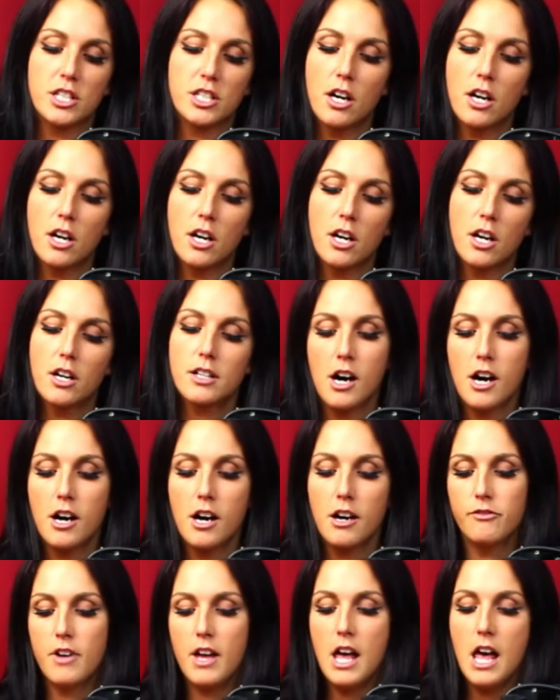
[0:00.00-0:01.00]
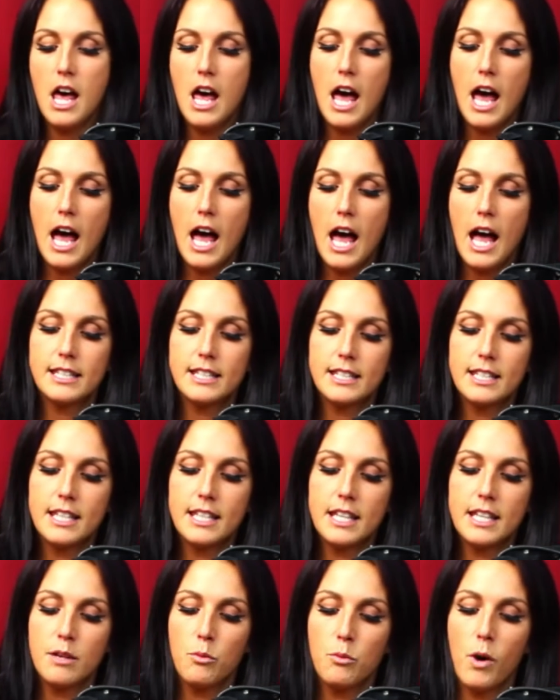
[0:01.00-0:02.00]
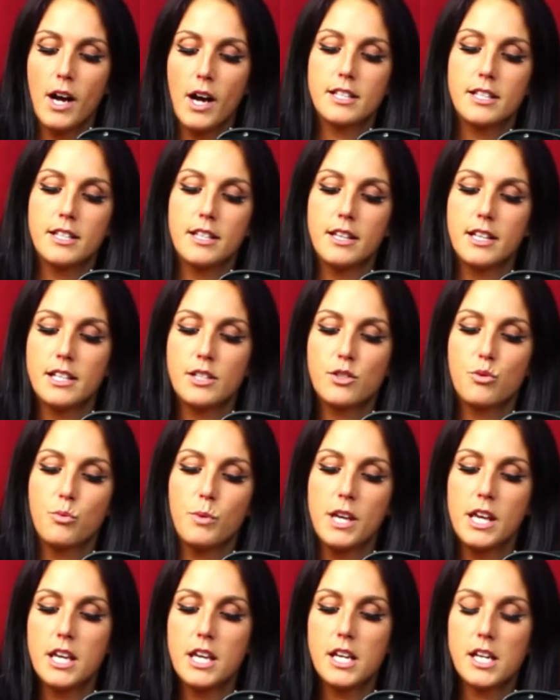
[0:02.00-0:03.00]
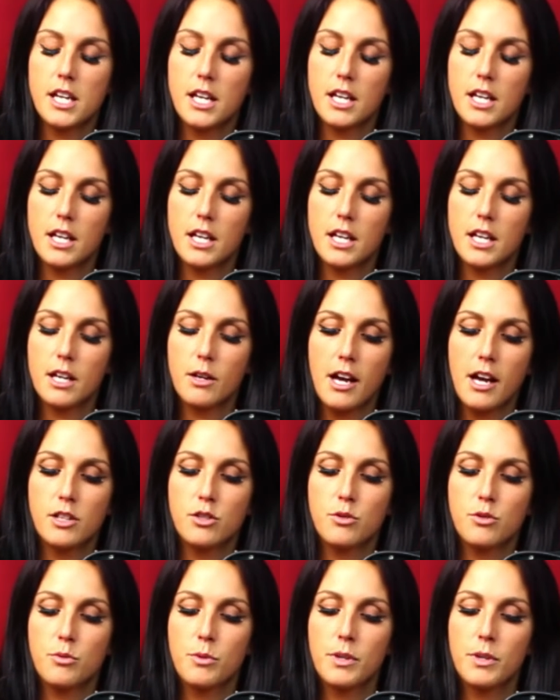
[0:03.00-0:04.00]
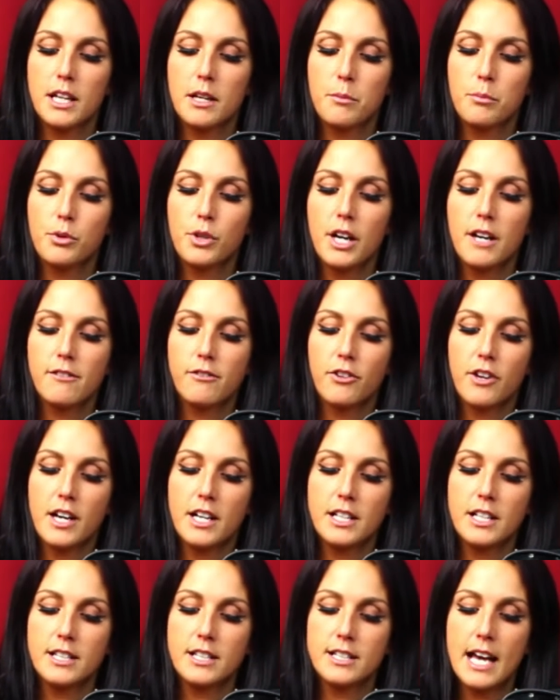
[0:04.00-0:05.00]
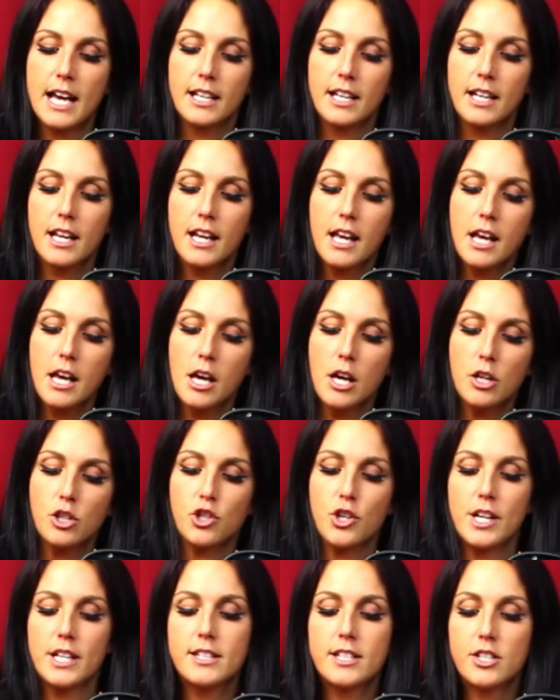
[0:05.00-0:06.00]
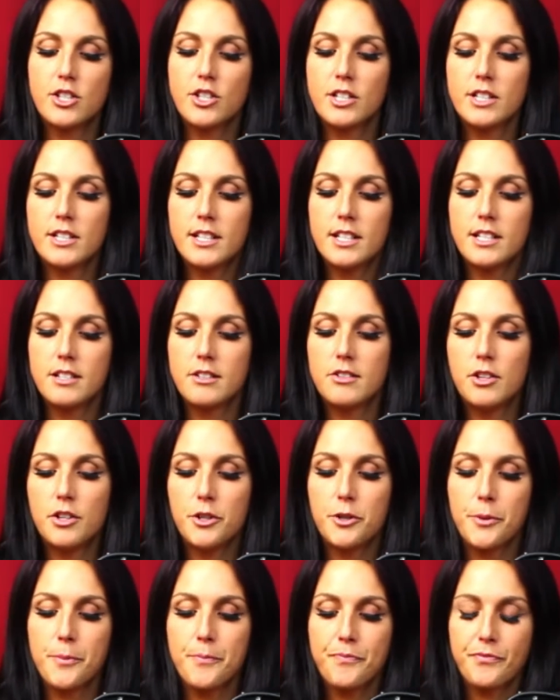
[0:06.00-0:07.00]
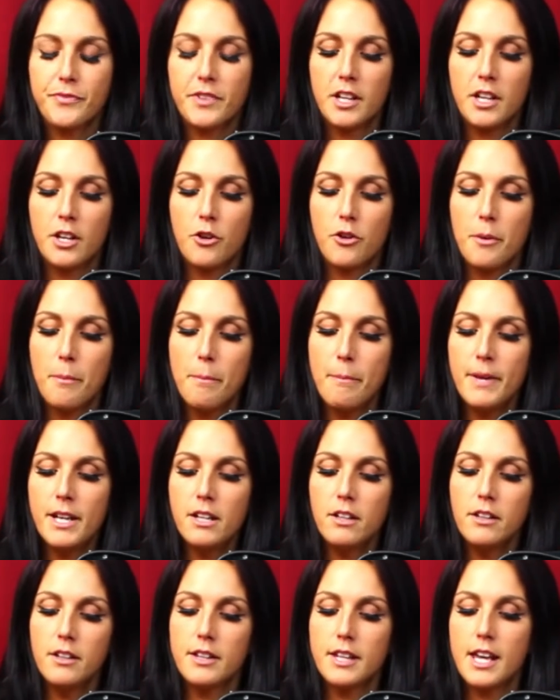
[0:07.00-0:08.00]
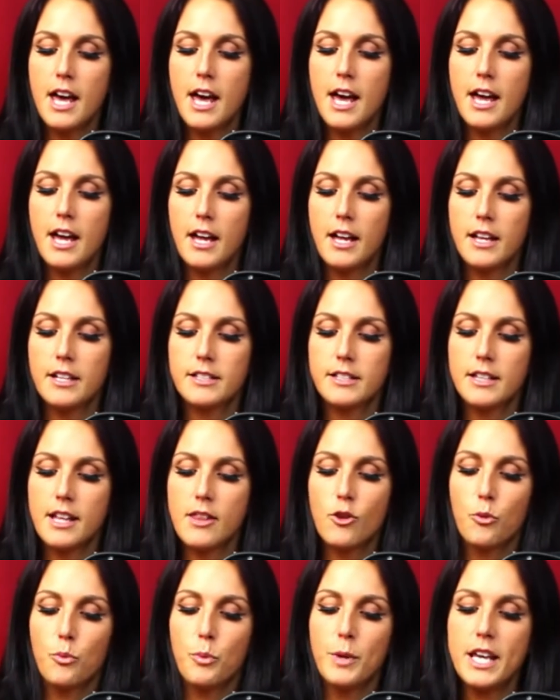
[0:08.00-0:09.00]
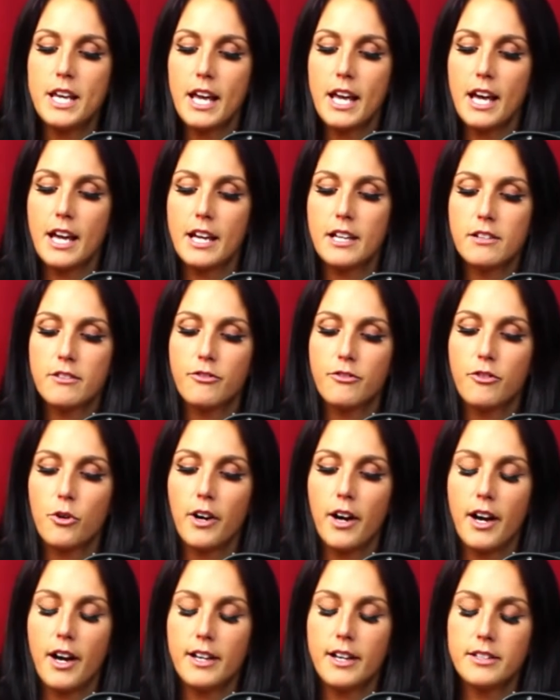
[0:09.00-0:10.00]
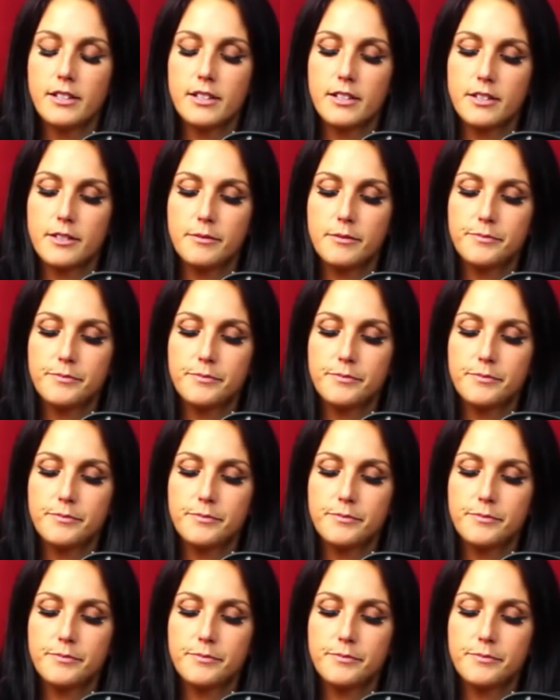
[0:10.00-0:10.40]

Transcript: us off and see what this week is really going to bring for us as it transitions into, the middle, the end, and then the weekend for us.